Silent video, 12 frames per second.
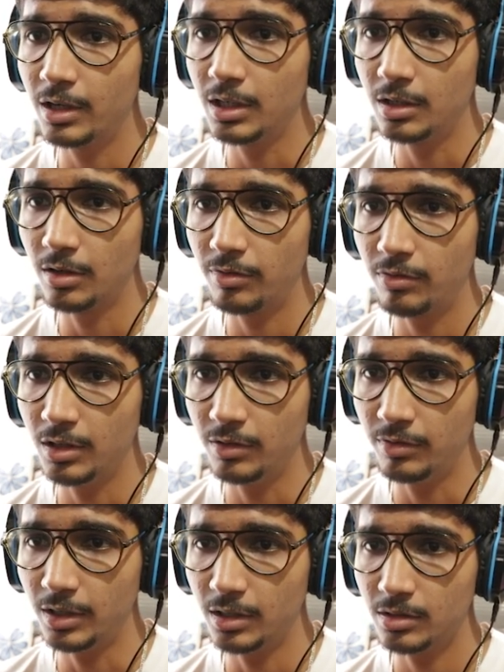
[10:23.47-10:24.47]
very
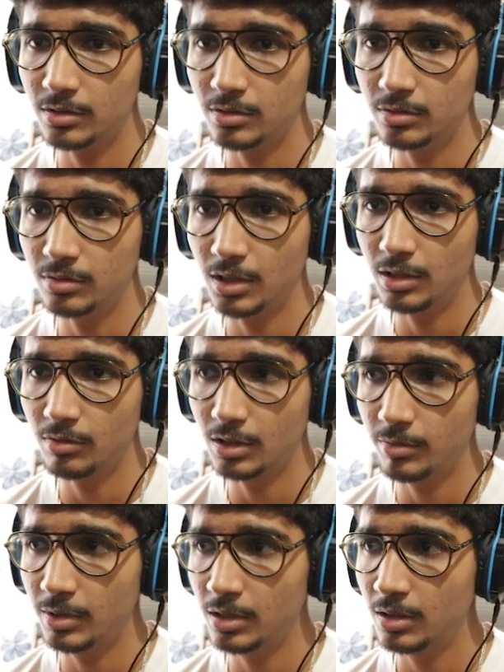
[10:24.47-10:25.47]
roughly way. So you getting
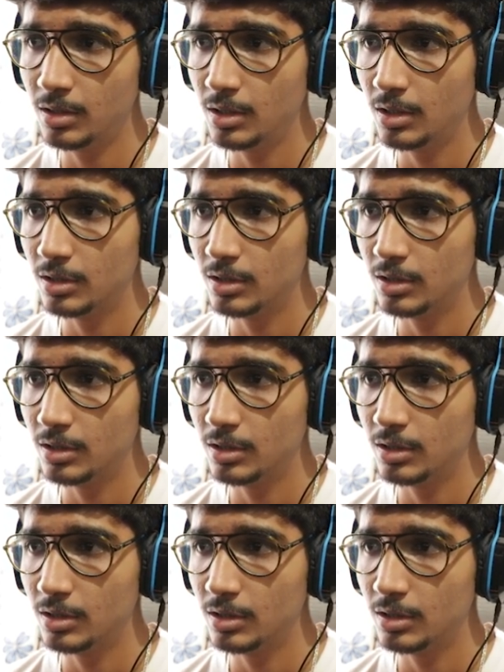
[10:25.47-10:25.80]
what I mean?